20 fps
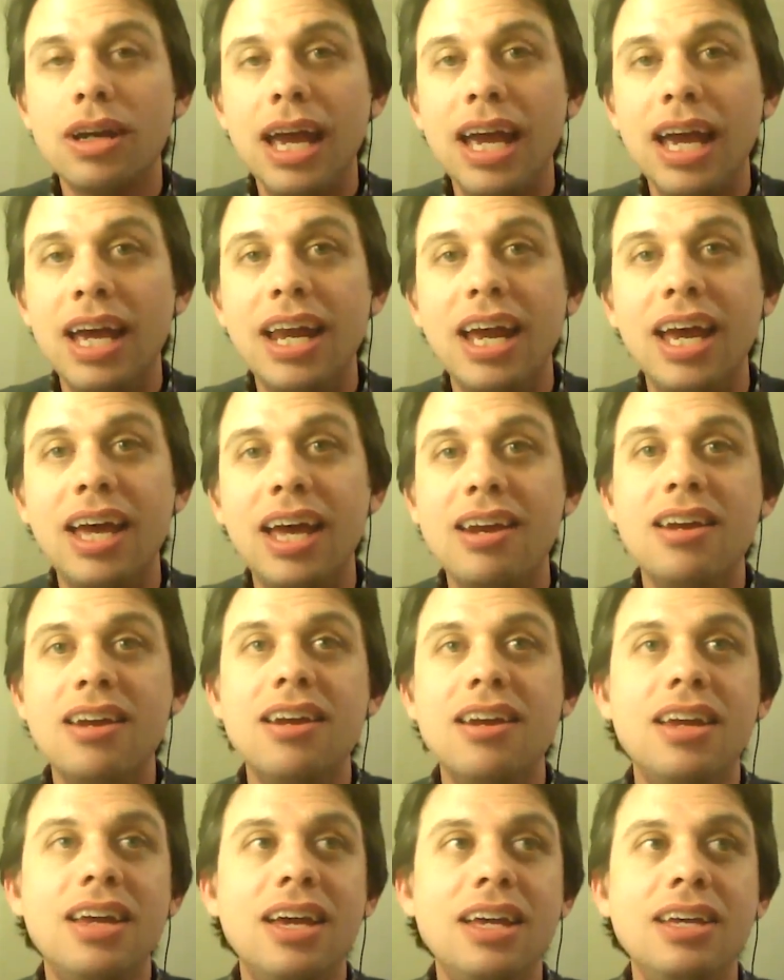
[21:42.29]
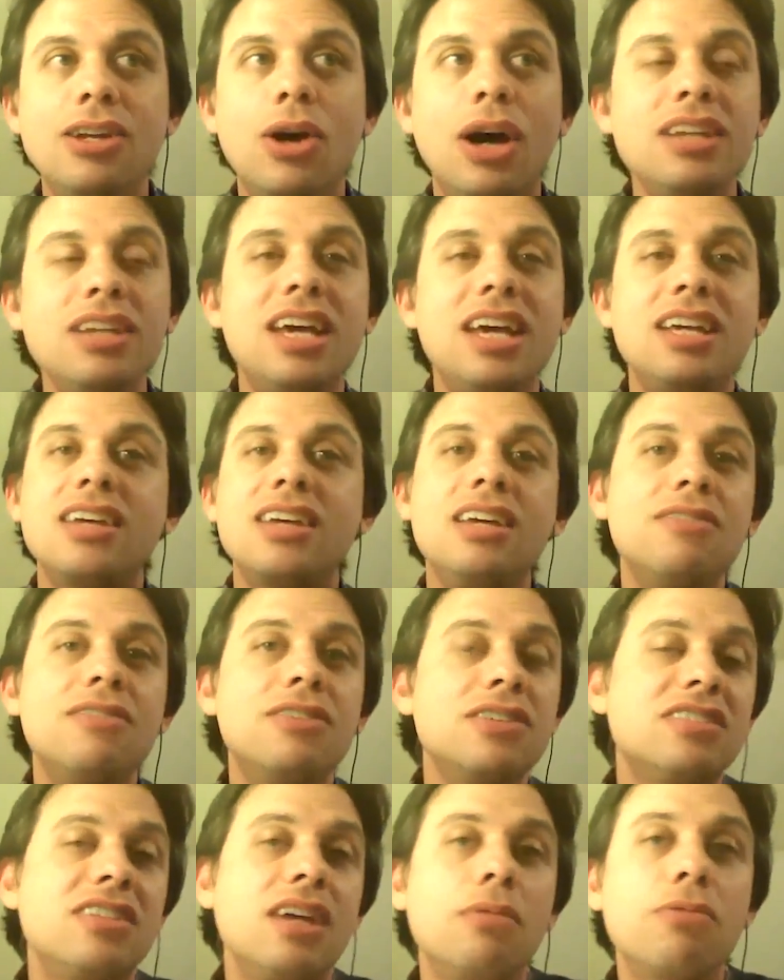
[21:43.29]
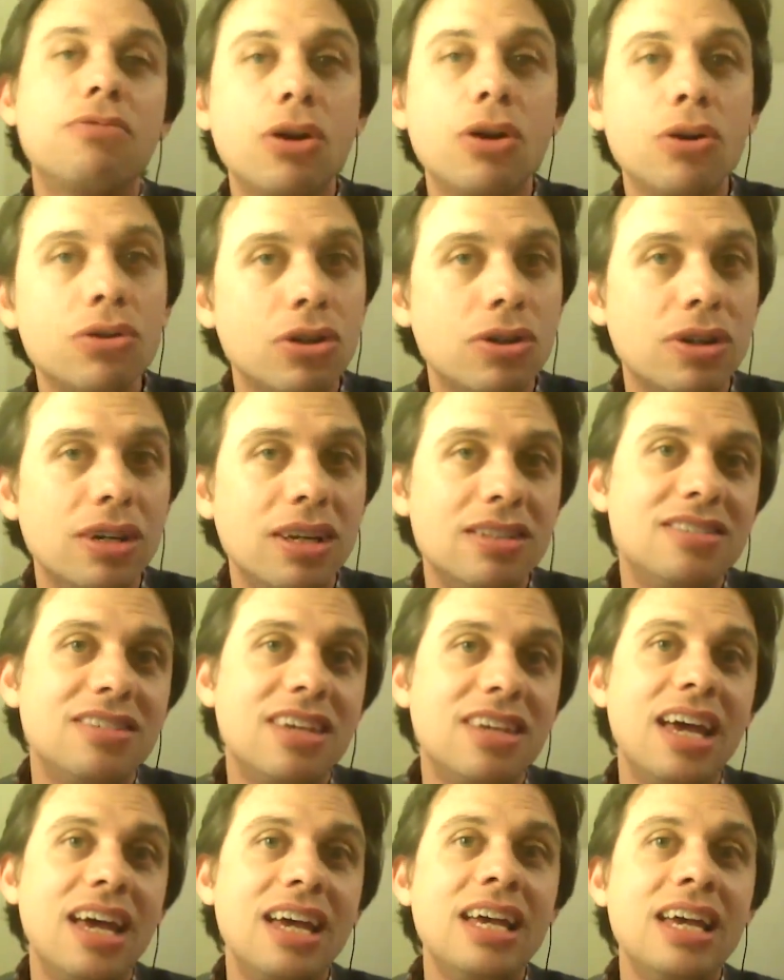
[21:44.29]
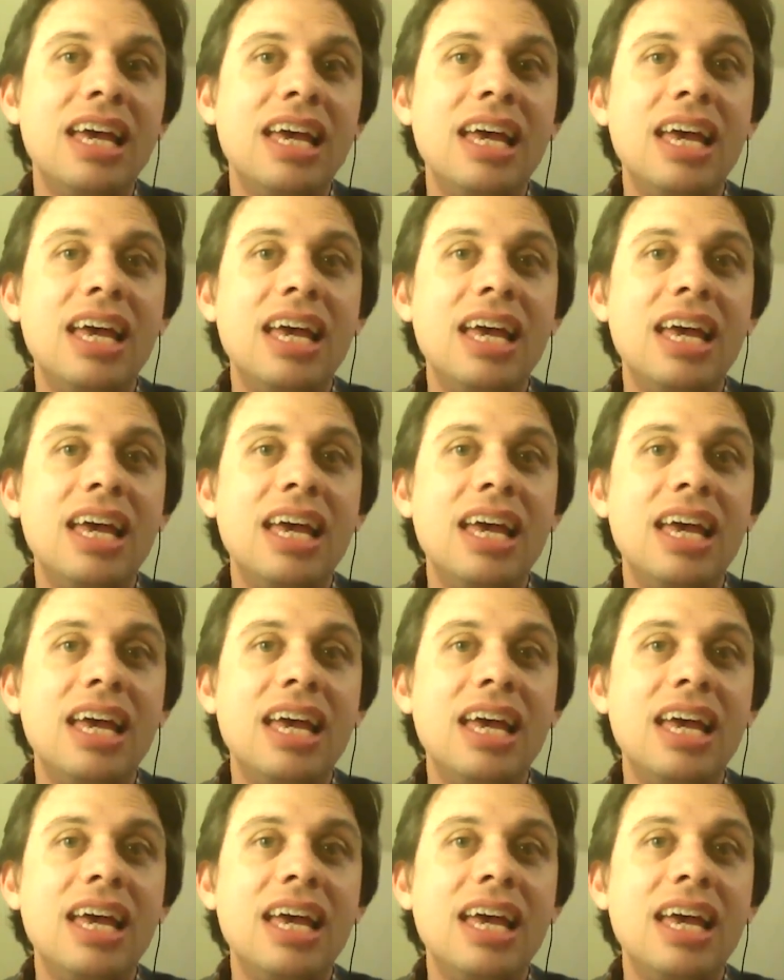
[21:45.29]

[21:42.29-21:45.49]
and and you know I'd take that even a step further and say